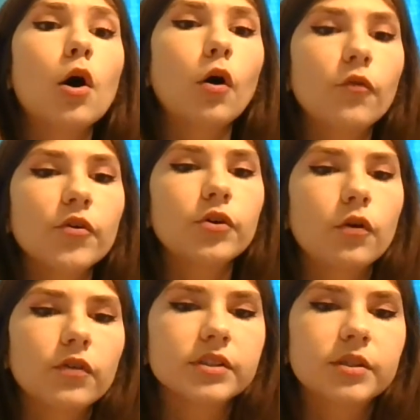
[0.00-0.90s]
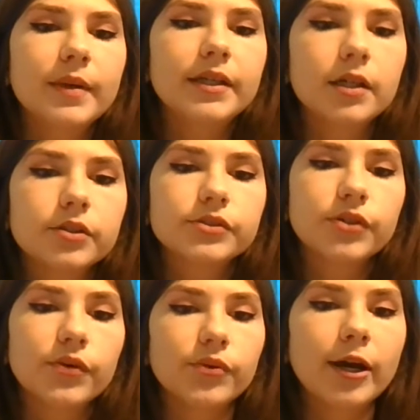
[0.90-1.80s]
over and over until my knuckles
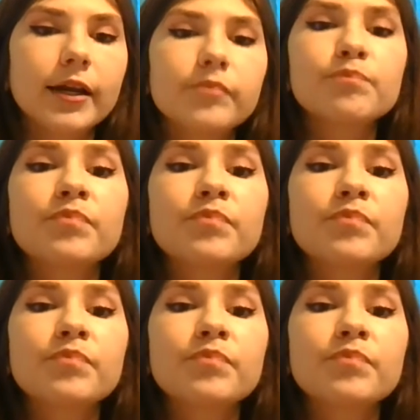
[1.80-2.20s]
turned red.